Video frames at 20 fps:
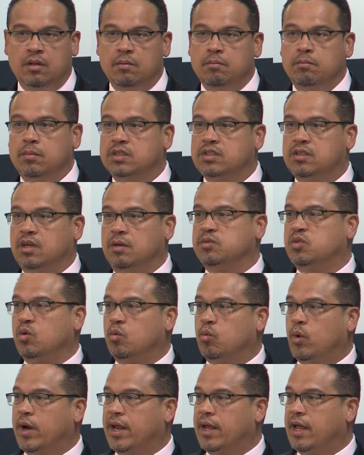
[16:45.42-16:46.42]
Muslims
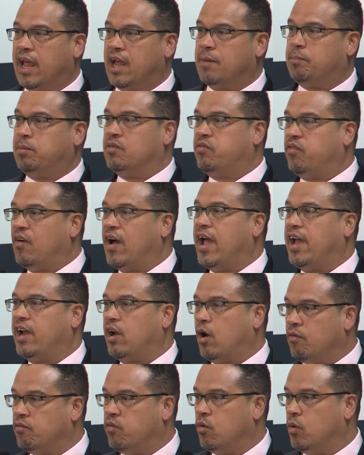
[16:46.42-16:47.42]
amplifying
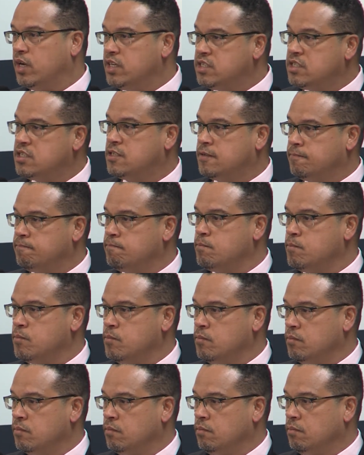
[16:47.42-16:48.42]
our voice?
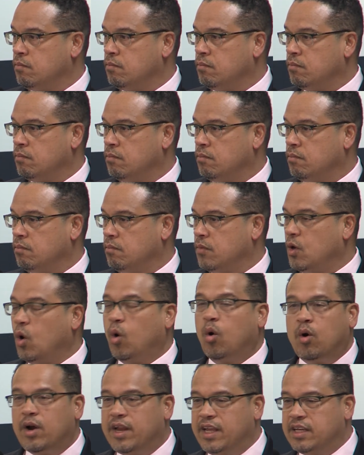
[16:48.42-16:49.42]

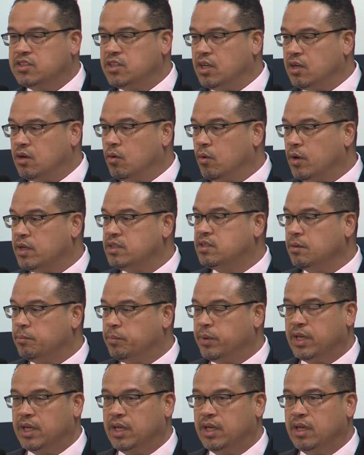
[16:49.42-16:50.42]
Or is it going to
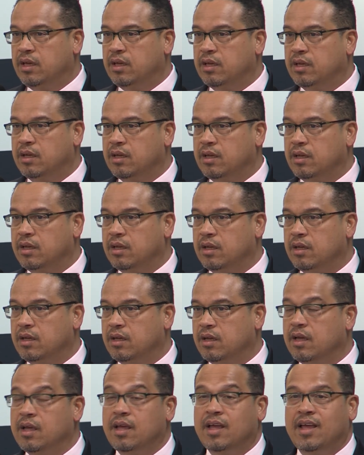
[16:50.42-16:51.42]
be
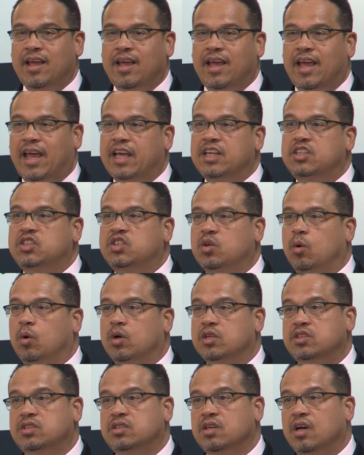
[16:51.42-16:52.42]
a
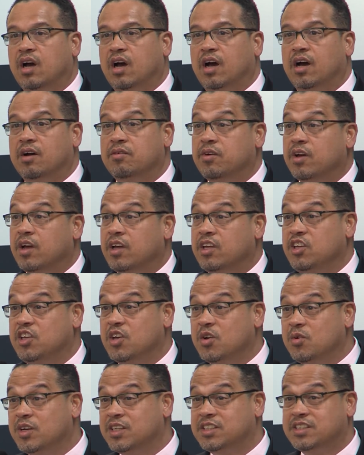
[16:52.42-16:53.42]
source of
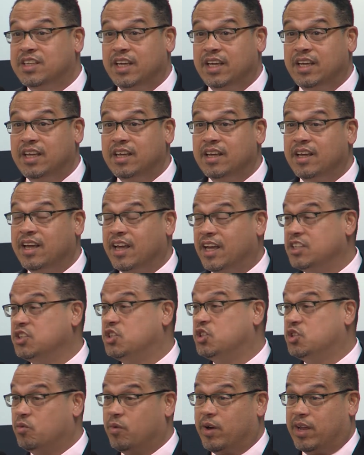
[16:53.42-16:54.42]
unity and
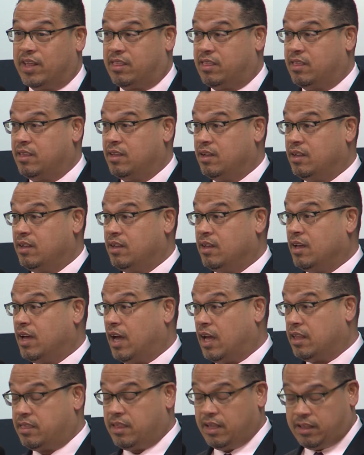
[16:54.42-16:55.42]
strength?
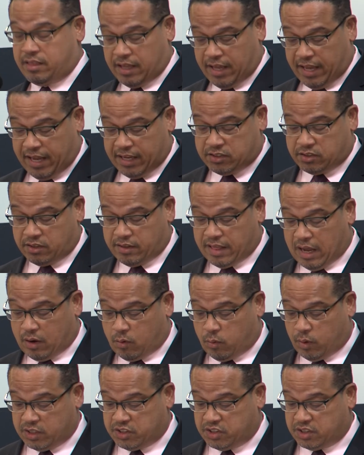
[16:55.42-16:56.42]
I think the answer to that
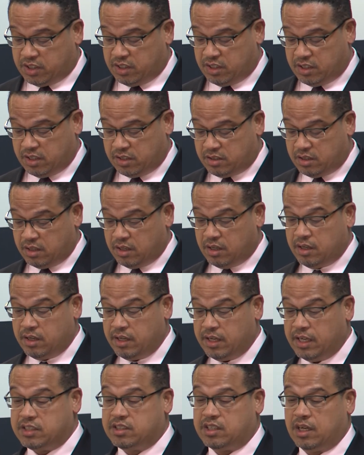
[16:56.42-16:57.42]
question is
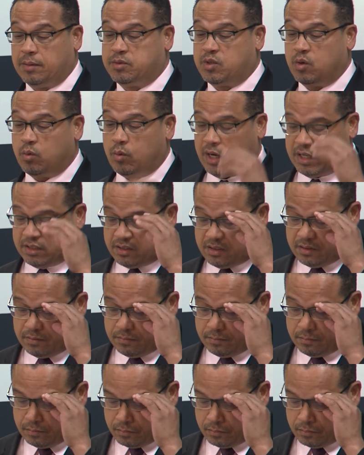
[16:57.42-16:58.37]
it's up to us.